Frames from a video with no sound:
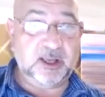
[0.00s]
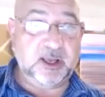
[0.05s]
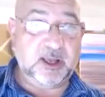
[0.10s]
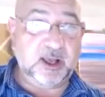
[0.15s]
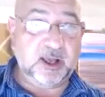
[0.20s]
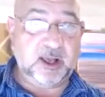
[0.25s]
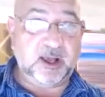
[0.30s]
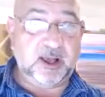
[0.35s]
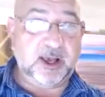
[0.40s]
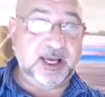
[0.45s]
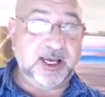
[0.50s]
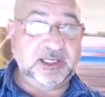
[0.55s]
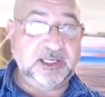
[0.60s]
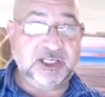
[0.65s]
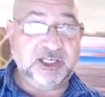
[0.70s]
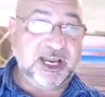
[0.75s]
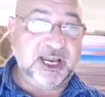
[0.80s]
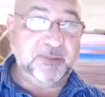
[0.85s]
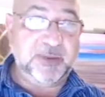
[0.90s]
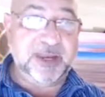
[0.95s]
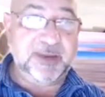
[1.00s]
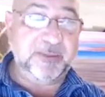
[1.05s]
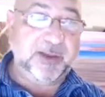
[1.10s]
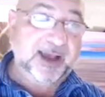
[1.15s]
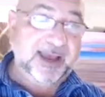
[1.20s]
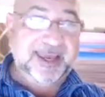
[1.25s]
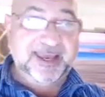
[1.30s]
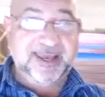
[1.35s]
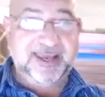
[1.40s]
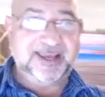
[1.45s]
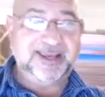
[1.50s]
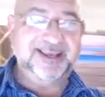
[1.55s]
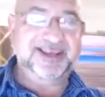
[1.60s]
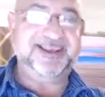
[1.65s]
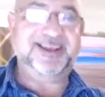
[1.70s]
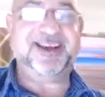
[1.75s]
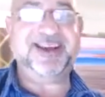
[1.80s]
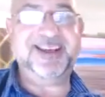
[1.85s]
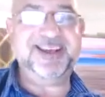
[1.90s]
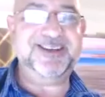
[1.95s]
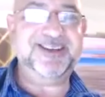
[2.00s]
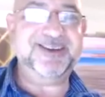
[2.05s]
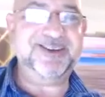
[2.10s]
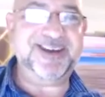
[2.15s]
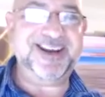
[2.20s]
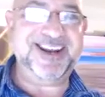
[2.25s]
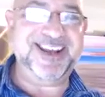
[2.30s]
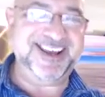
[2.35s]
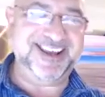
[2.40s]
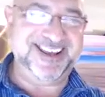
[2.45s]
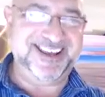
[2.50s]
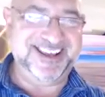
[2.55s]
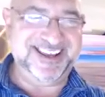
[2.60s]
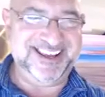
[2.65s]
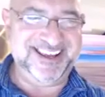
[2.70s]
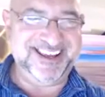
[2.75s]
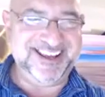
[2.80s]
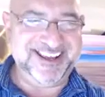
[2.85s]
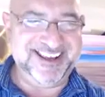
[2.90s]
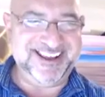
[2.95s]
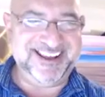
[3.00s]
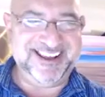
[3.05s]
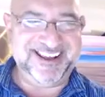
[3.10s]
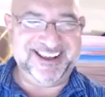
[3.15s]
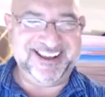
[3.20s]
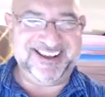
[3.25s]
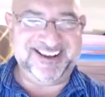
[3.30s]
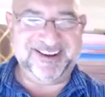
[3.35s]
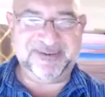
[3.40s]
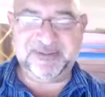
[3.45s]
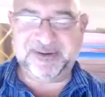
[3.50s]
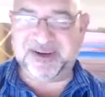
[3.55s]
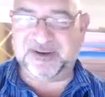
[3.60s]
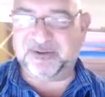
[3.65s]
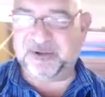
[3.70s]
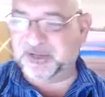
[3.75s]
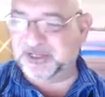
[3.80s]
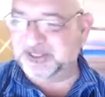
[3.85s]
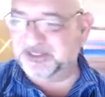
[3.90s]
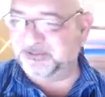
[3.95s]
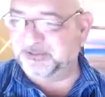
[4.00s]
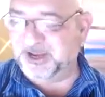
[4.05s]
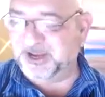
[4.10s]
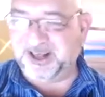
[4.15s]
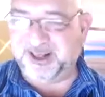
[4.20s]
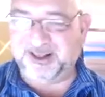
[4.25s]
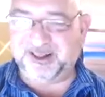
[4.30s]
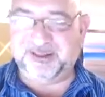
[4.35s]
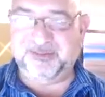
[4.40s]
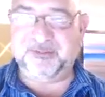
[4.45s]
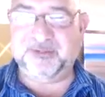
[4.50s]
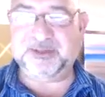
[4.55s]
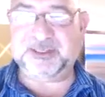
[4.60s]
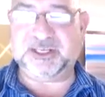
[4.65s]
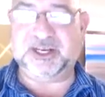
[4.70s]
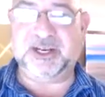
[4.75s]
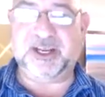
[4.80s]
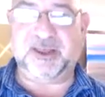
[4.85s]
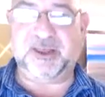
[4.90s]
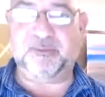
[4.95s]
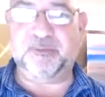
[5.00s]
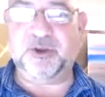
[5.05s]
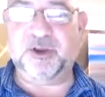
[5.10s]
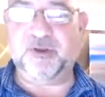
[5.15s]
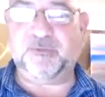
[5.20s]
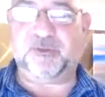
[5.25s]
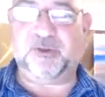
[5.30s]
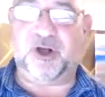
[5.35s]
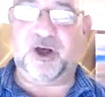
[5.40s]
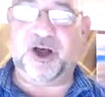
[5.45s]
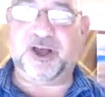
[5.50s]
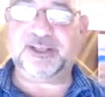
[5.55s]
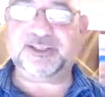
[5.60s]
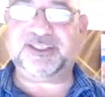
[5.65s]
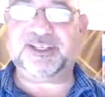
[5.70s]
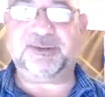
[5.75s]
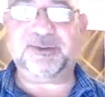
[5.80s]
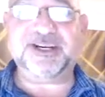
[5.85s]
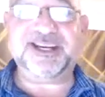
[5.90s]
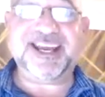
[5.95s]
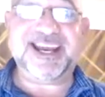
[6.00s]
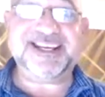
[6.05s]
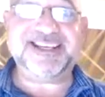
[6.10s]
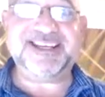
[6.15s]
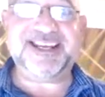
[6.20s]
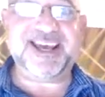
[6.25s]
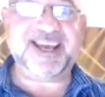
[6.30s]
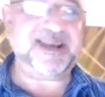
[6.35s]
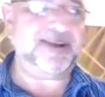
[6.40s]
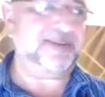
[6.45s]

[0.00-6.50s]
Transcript: Hi, JP Pike. How you doing? Hope everyone's well. It's another beautiful hot summer day today.